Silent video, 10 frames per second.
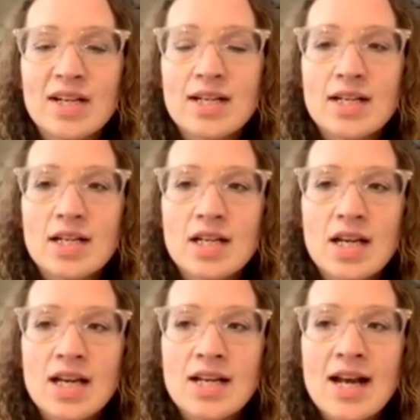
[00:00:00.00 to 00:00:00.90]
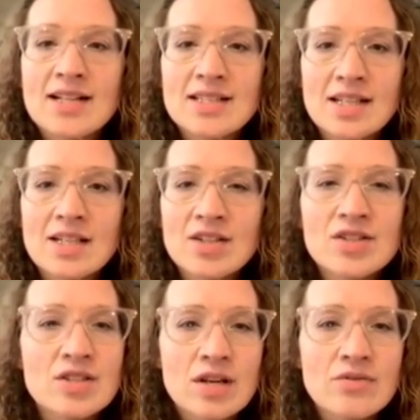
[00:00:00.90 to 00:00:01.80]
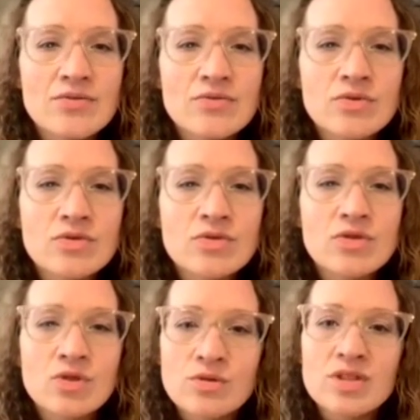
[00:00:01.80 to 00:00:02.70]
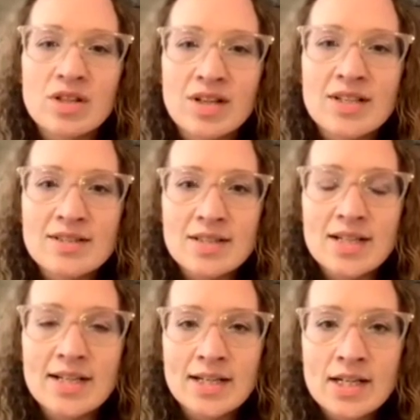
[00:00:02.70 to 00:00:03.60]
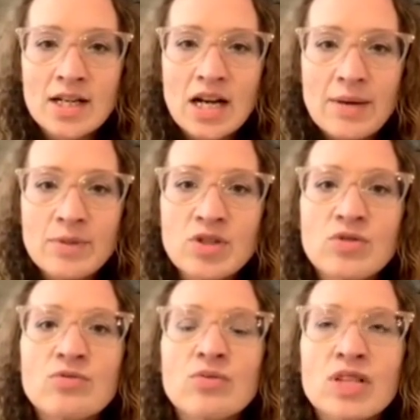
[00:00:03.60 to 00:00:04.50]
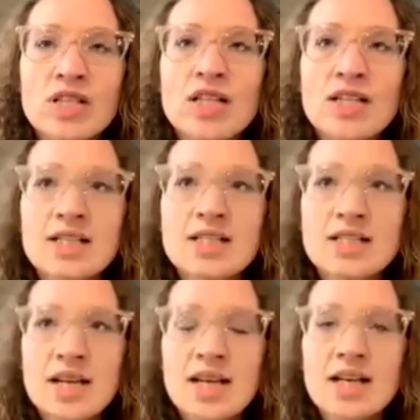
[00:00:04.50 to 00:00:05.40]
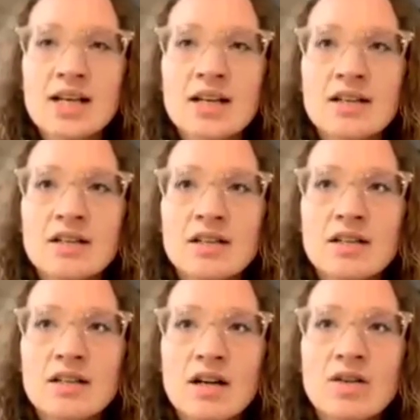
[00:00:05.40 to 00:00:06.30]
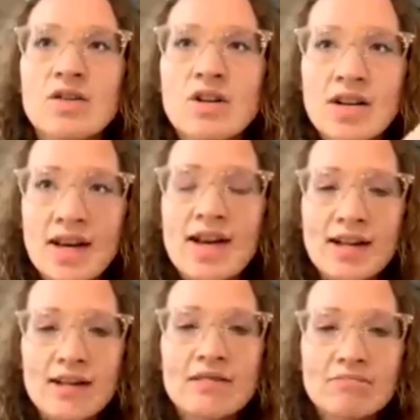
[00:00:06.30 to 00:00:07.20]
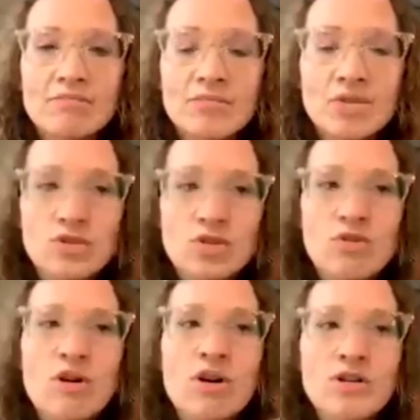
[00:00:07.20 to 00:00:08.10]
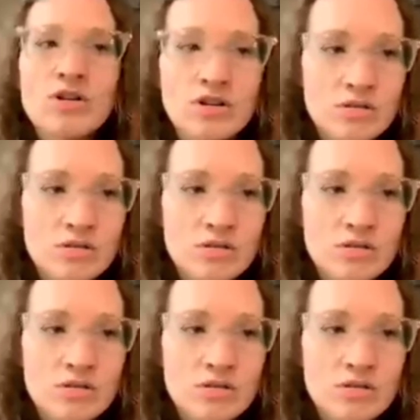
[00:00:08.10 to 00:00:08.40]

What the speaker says: and not taking yourself too seriously. I mean, you really need to take a look at your